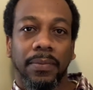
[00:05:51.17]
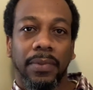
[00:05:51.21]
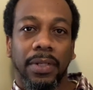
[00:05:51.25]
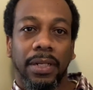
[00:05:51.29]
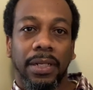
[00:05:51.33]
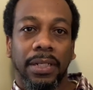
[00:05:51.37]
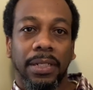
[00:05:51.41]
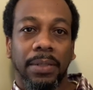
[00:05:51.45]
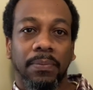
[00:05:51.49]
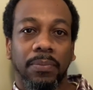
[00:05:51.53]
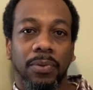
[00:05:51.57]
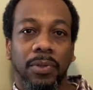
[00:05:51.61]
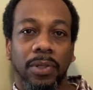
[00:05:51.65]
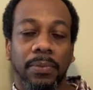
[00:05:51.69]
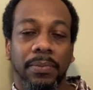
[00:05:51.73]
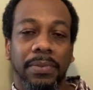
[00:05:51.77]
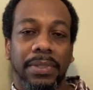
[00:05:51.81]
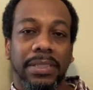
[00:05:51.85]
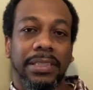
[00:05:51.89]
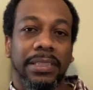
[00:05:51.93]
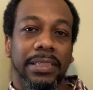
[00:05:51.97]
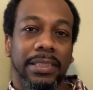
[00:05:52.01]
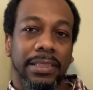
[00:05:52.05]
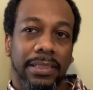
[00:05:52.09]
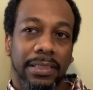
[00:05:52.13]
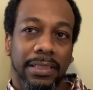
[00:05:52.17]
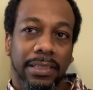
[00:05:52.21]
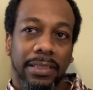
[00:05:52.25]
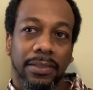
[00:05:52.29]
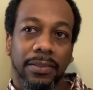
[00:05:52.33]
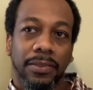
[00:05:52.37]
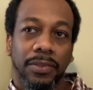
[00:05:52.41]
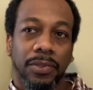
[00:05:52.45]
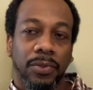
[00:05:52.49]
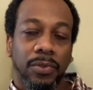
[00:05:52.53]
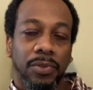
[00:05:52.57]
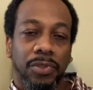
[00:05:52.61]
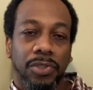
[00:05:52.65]
unemployment assistance
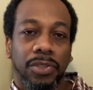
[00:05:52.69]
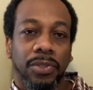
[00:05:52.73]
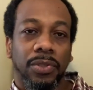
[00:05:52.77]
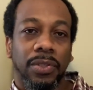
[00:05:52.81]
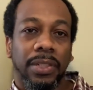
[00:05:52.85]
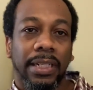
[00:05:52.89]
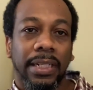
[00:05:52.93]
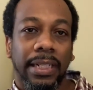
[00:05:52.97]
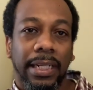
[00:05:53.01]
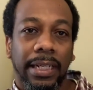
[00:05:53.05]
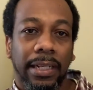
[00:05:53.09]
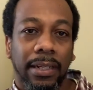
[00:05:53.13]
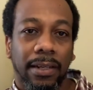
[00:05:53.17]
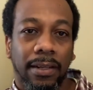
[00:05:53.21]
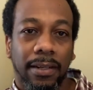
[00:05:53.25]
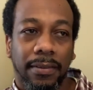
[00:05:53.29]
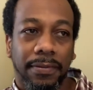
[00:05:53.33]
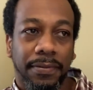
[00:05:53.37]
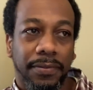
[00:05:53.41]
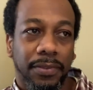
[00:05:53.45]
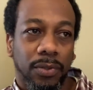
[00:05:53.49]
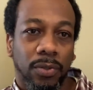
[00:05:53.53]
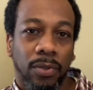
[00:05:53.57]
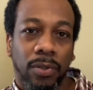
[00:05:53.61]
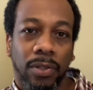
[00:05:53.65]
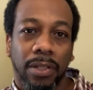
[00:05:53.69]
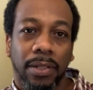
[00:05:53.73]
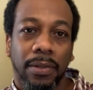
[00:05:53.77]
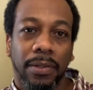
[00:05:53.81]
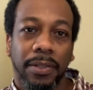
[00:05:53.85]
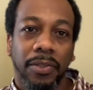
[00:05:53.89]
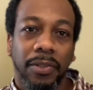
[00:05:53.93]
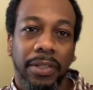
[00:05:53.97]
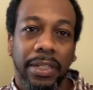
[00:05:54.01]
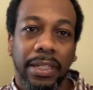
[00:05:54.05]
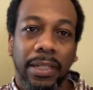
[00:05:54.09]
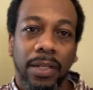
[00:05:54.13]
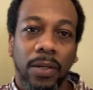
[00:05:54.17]
due to the layoffs, or
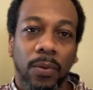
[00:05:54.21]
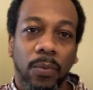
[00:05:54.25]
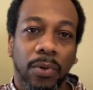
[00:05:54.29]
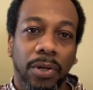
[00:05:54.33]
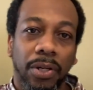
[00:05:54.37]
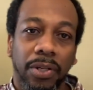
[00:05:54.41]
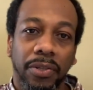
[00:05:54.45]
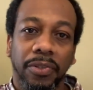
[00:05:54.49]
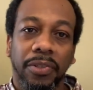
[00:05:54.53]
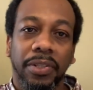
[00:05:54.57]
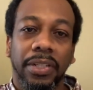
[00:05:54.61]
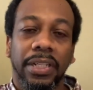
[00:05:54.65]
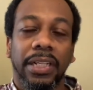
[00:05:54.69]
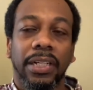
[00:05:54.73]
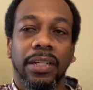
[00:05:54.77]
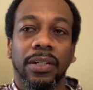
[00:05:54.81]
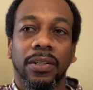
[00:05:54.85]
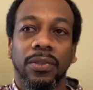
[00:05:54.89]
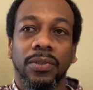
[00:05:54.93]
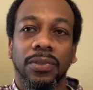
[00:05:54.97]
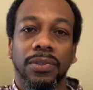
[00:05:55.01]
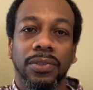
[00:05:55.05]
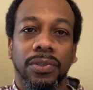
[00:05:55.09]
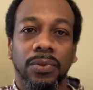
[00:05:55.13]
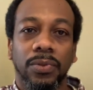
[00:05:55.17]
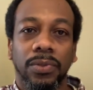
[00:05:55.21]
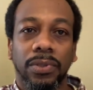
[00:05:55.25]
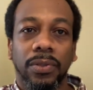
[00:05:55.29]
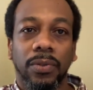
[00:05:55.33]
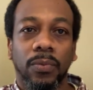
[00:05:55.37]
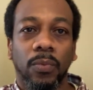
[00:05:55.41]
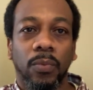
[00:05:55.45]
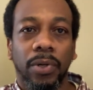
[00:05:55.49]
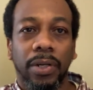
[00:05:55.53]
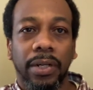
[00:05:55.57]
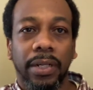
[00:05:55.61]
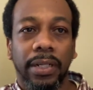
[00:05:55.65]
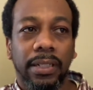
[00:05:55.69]
you can't work, or you can't go to
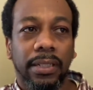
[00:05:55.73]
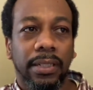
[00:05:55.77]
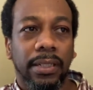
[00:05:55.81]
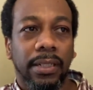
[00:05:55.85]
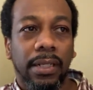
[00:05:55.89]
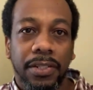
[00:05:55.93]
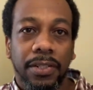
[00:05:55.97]
work,